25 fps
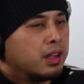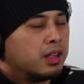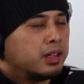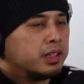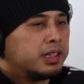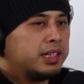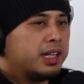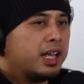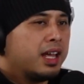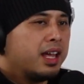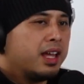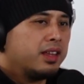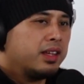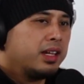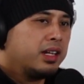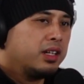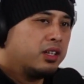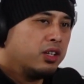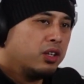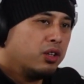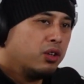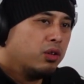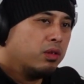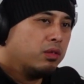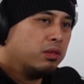Yeah, they
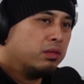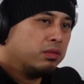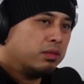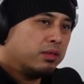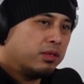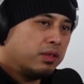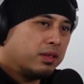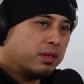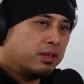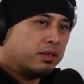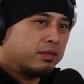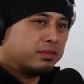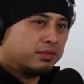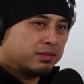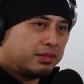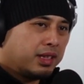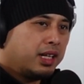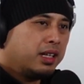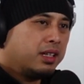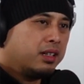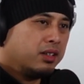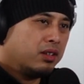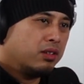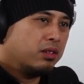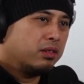do.
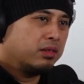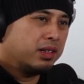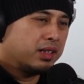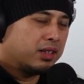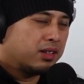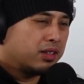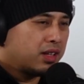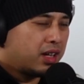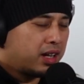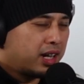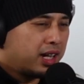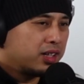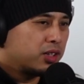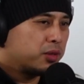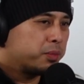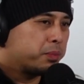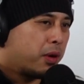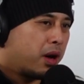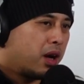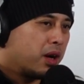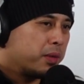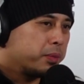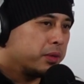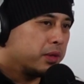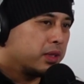It's not as
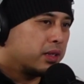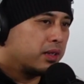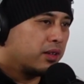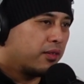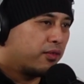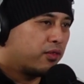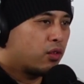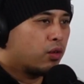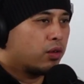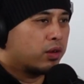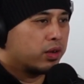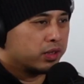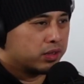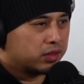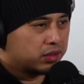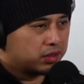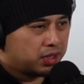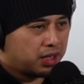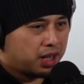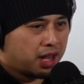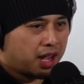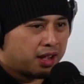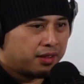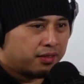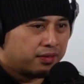popular. Of course,
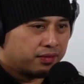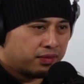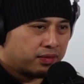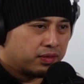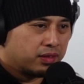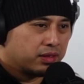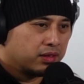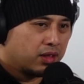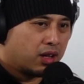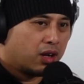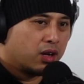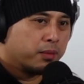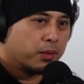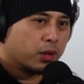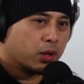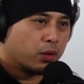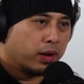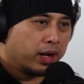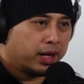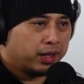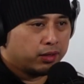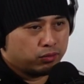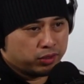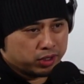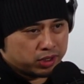they have Long
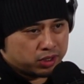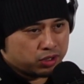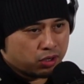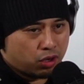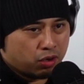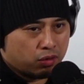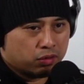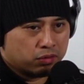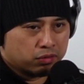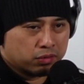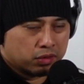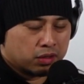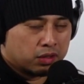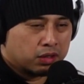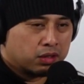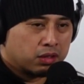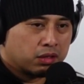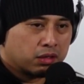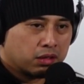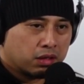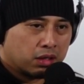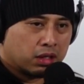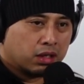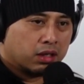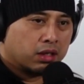McQuaid, which owns
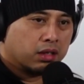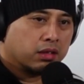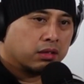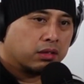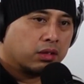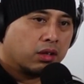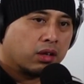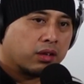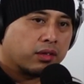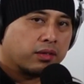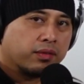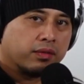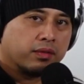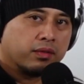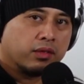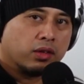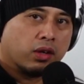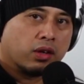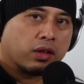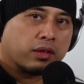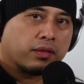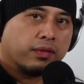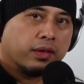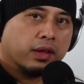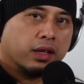
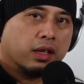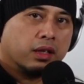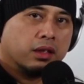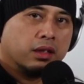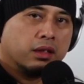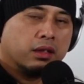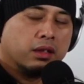Yorkville.